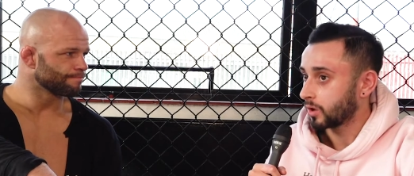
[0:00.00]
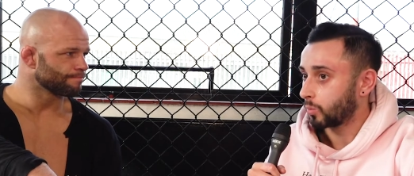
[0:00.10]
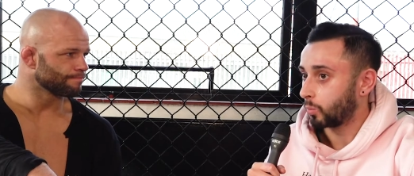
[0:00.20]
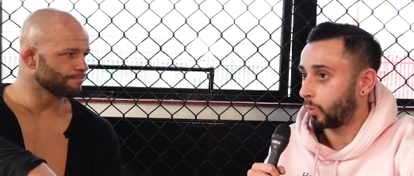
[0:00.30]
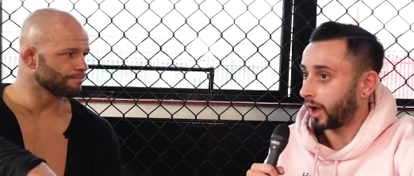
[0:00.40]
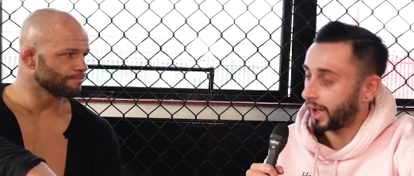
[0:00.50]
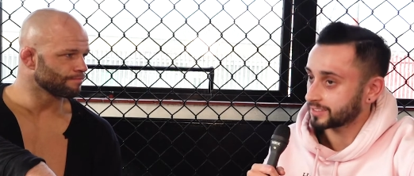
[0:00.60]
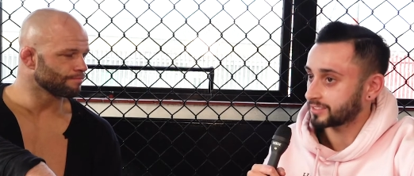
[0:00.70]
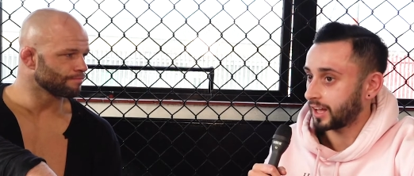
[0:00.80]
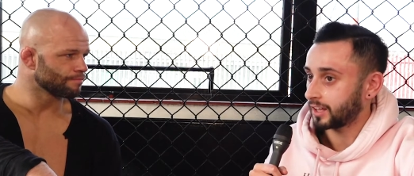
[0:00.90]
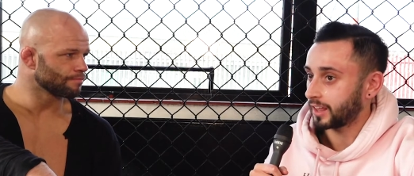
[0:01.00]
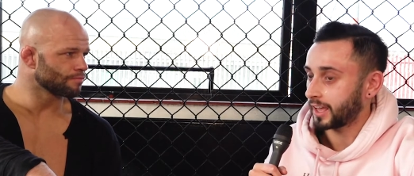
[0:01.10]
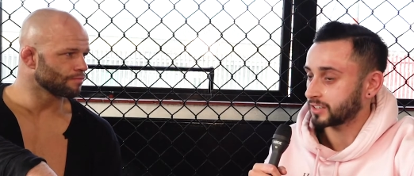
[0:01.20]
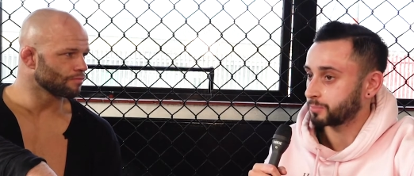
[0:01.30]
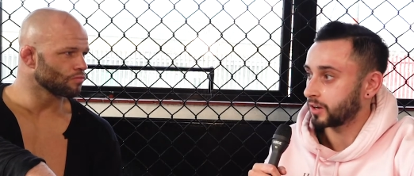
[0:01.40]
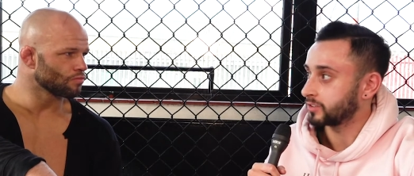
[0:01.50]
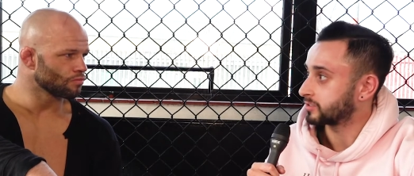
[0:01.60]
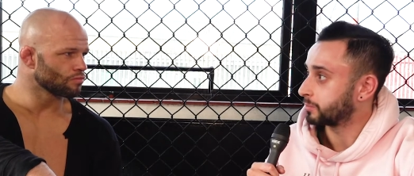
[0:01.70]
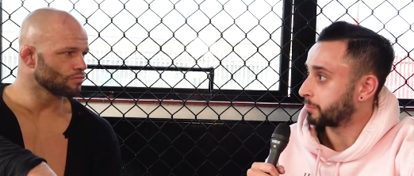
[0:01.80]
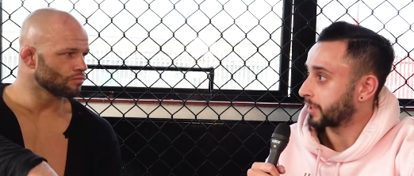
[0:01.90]
Speaker 1: What has that
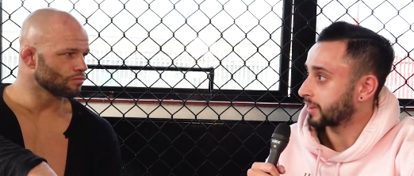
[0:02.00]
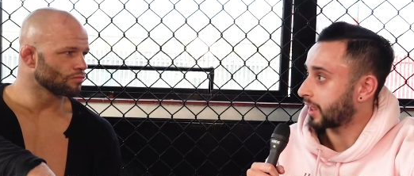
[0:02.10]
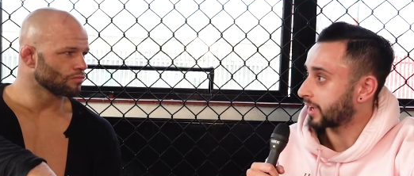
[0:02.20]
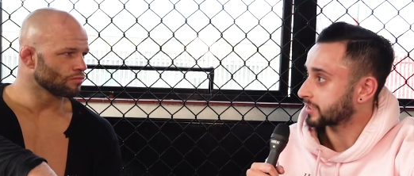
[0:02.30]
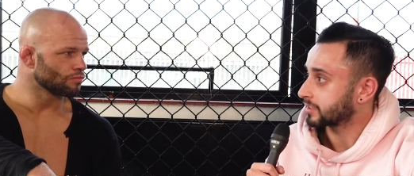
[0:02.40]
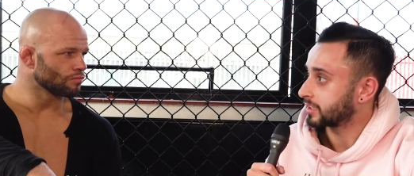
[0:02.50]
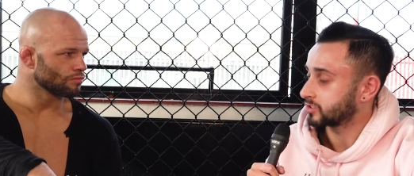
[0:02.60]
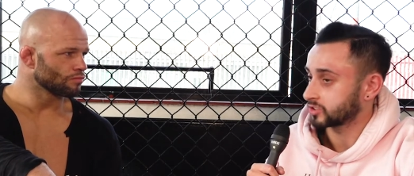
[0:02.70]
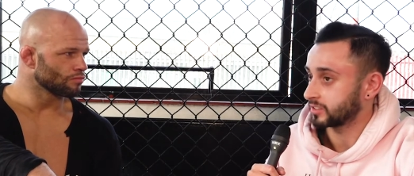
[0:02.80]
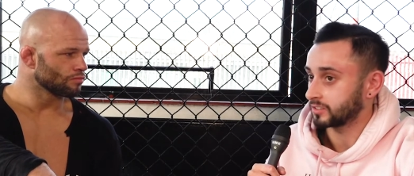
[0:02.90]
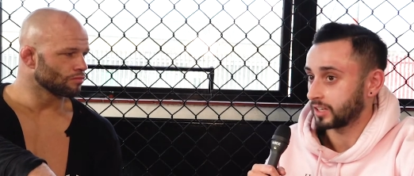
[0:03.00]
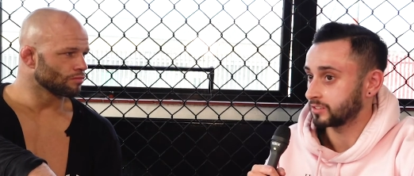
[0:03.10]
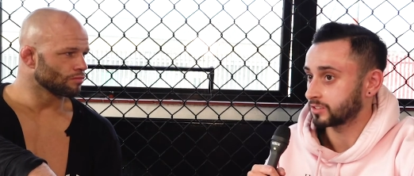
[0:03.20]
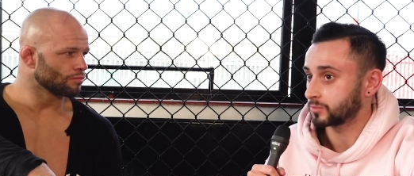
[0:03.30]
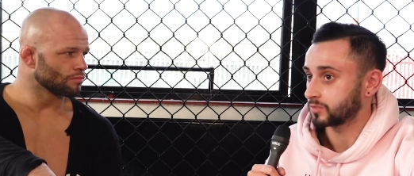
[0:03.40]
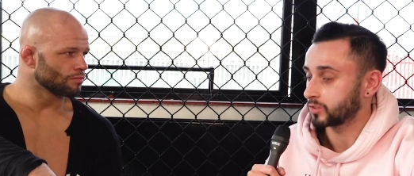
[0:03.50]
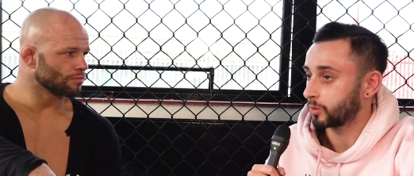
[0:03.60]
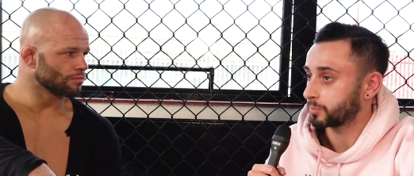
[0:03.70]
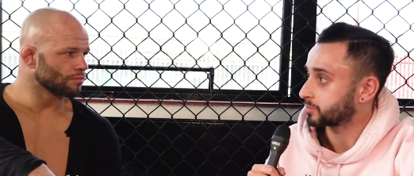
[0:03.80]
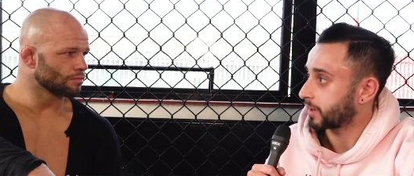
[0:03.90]
experience been like, it, just in in terms of
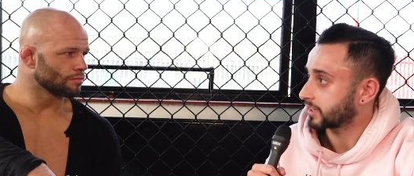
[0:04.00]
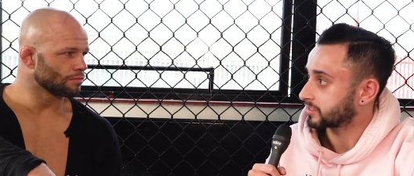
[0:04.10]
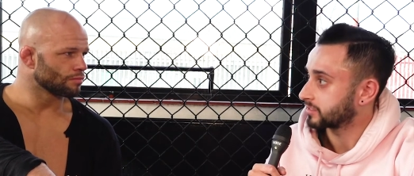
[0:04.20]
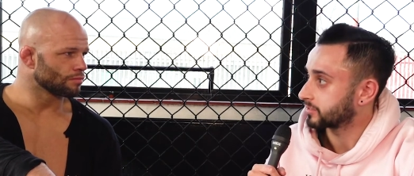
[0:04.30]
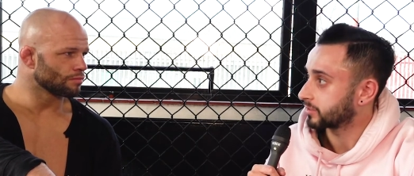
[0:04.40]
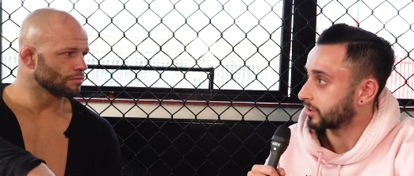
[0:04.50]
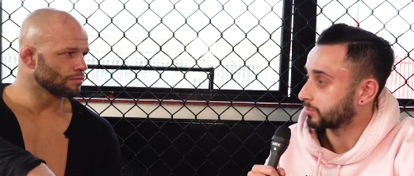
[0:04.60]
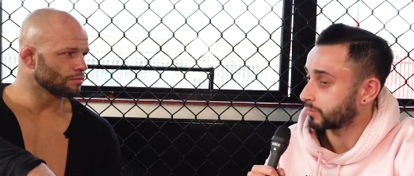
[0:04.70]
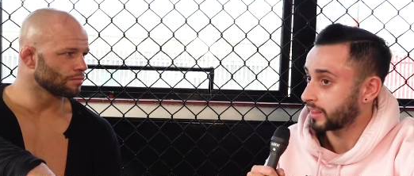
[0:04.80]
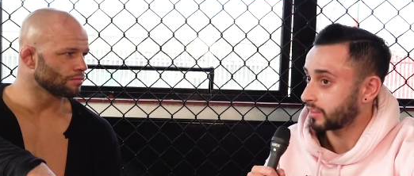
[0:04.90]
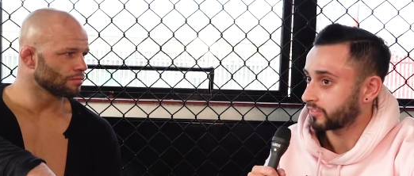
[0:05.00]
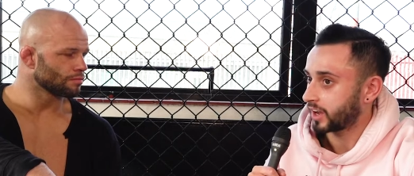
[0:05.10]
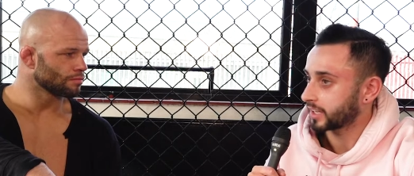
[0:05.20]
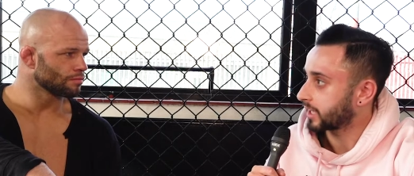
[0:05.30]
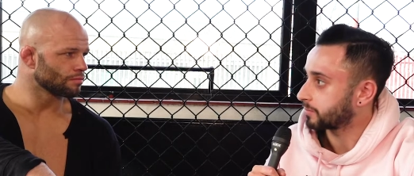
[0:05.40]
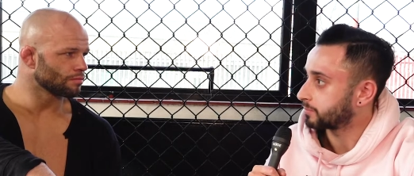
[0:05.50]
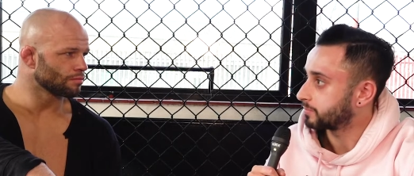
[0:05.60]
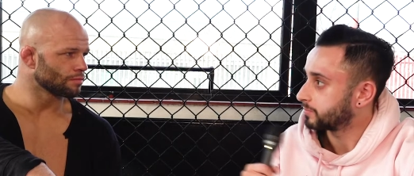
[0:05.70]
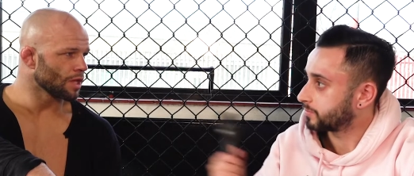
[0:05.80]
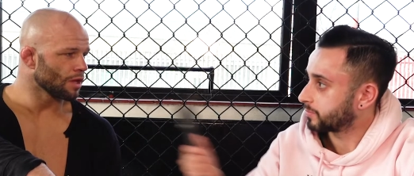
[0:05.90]
your perspective
Speaker 2: in the fight game?
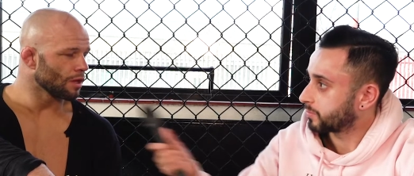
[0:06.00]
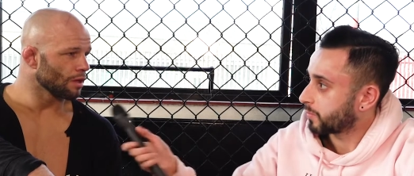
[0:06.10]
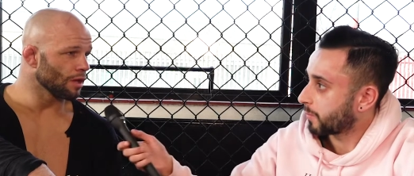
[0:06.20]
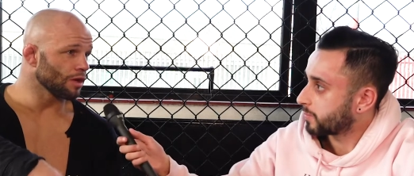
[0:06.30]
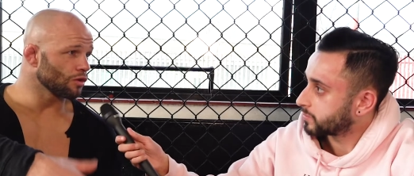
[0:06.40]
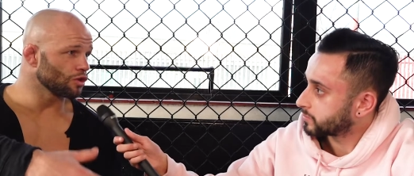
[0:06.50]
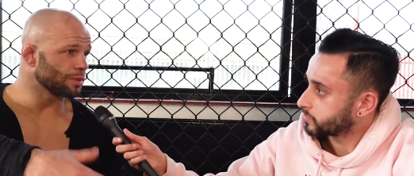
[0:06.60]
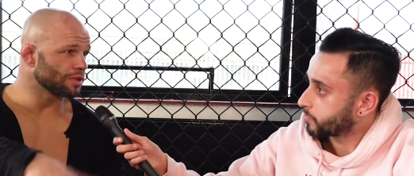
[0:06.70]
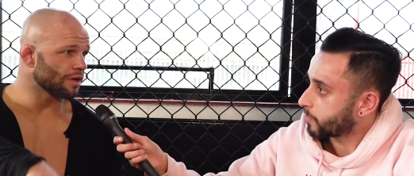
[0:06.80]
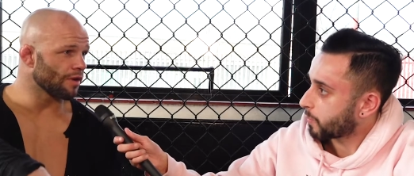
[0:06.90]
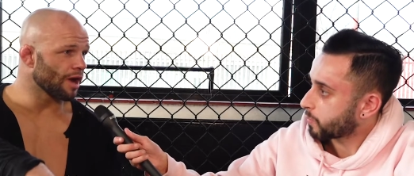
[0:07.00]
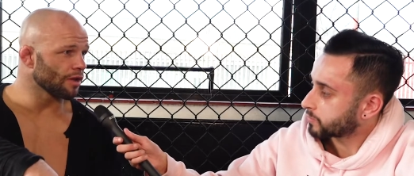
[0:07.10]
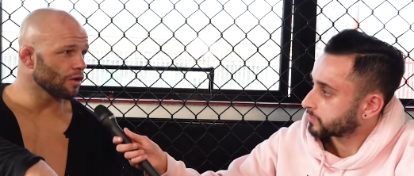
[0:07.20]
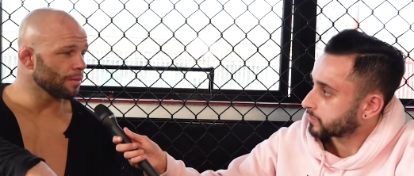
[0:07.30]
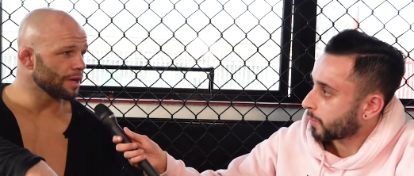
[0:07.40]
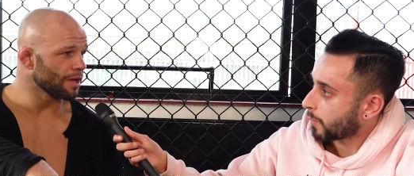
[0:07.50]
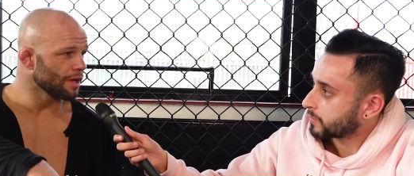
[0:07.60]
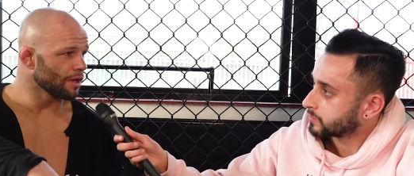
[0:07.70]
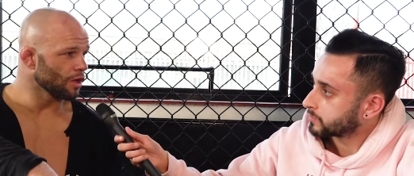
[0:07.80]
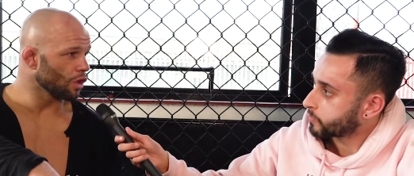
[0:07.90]
Yeah, you're one hundred percent right. You know, I mean,
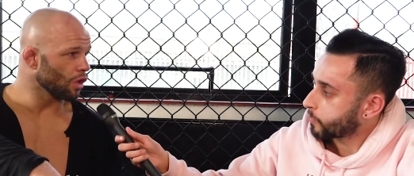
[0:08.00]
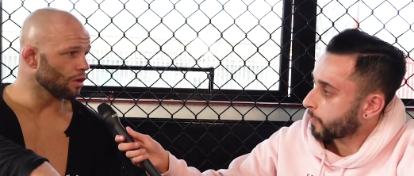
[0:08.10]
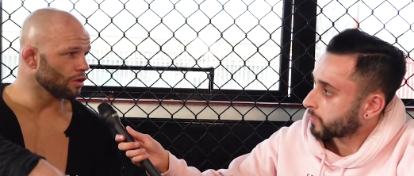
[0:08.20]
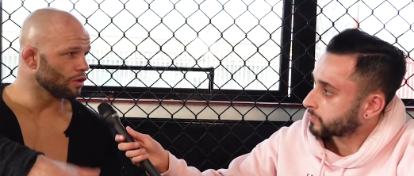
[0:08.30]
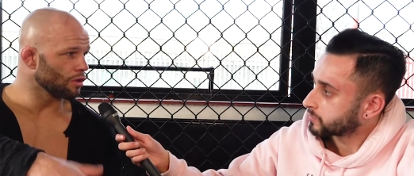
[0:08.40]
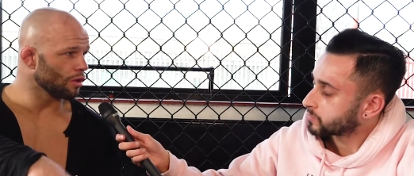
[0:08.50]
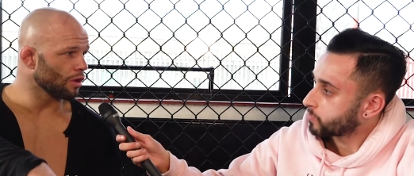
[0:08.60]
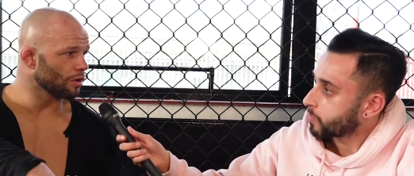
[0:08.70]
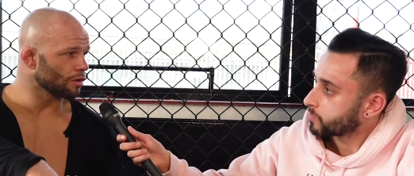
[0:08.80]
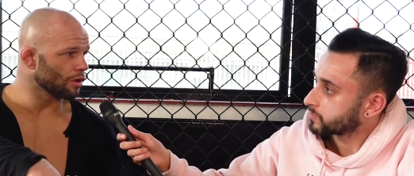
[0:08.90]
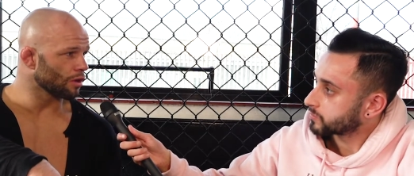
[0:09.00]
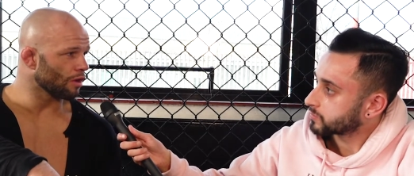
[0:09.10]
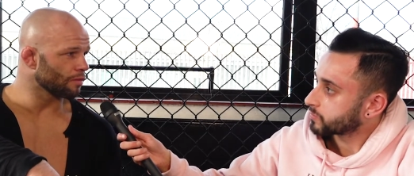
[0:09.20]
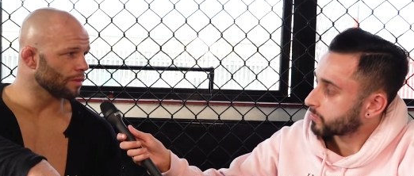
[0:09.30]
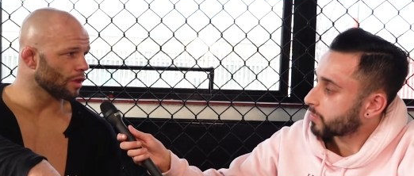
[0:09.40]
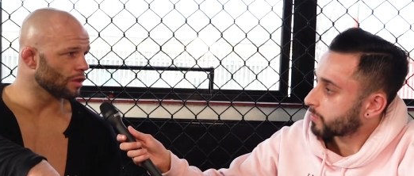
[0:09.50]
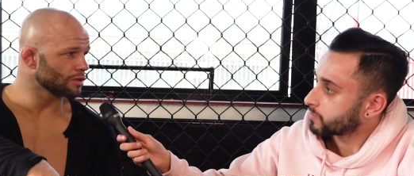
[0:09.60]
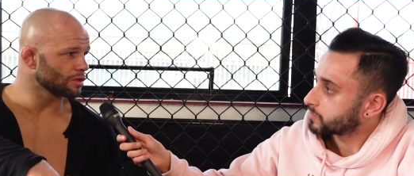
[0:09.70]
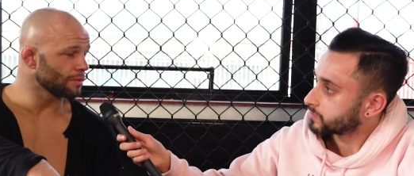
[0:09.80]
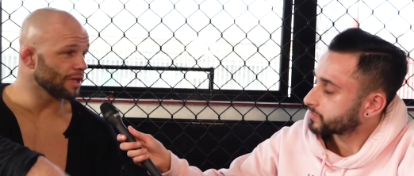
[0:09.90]
you learn, you do learn, learn a lot from your
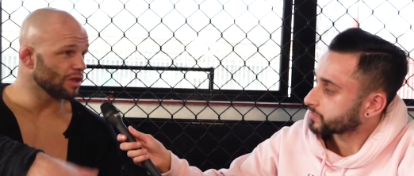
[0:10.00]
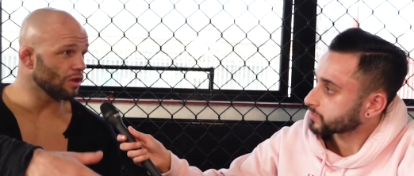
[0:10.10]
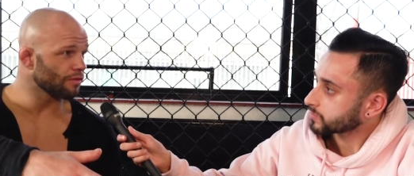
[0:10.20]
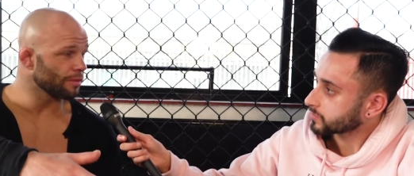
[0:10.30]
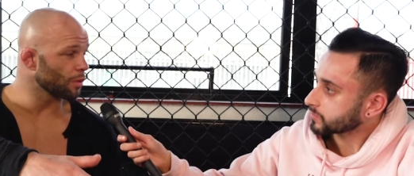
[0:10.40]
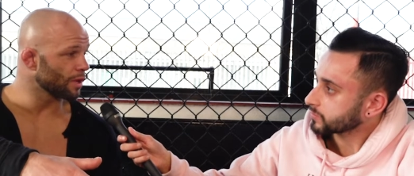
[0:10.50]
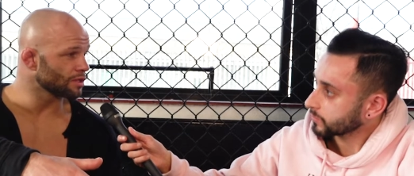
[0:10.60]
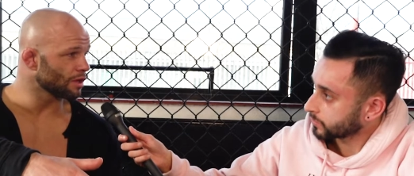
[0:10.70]
losses. I mean, you learn from your wins,